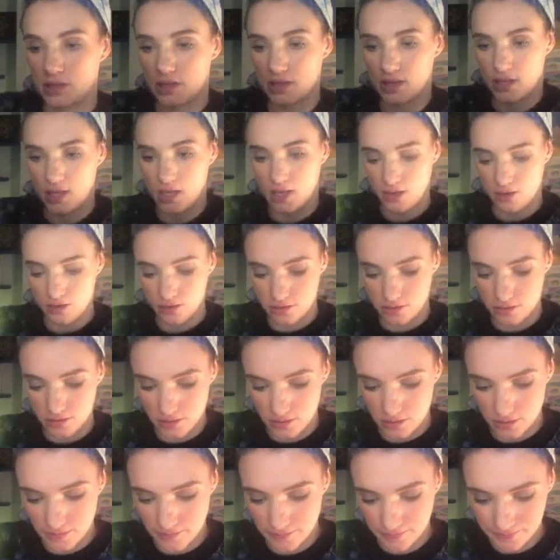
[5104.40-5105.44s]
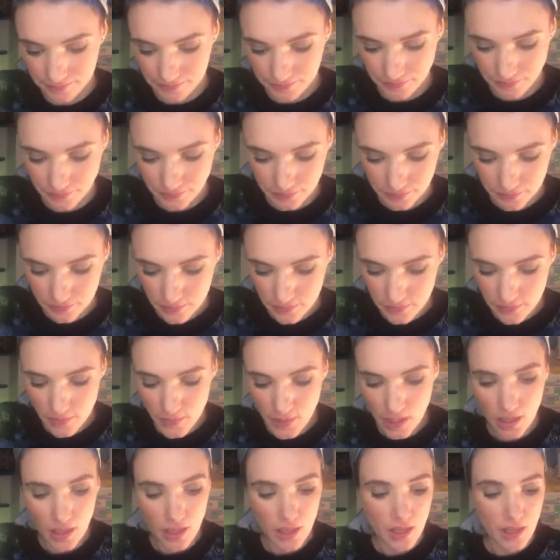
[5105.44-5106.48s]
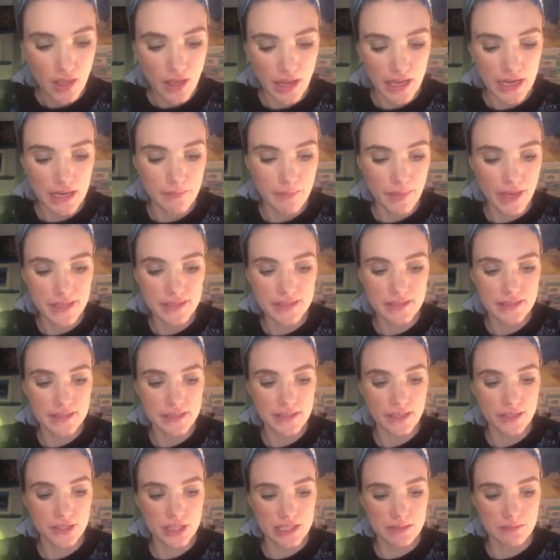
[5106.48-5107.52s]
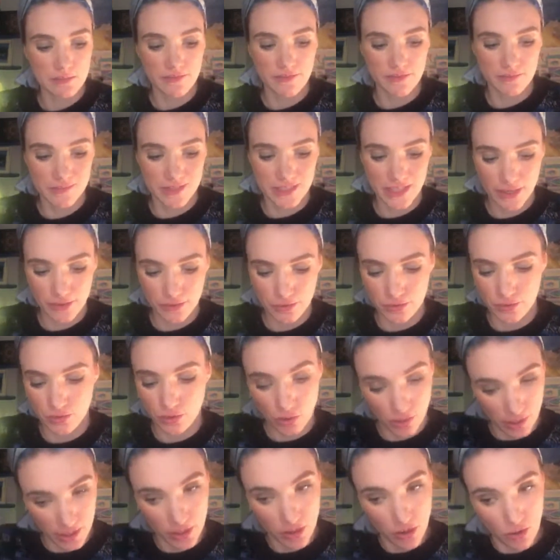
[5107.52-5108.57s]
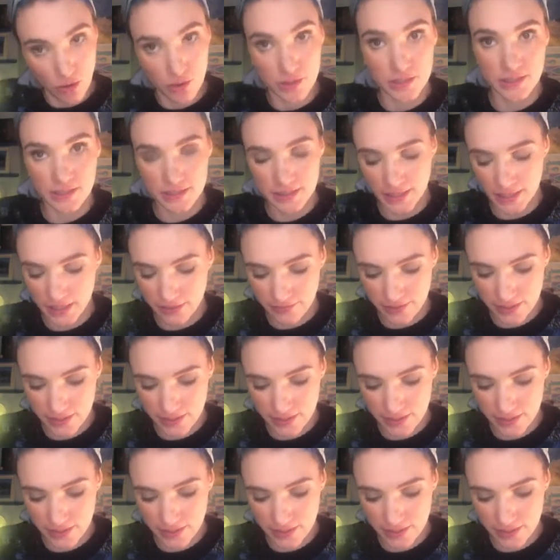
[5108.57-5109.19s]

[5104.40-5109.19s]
hairs. And I might stitch some of them down like onto the side of his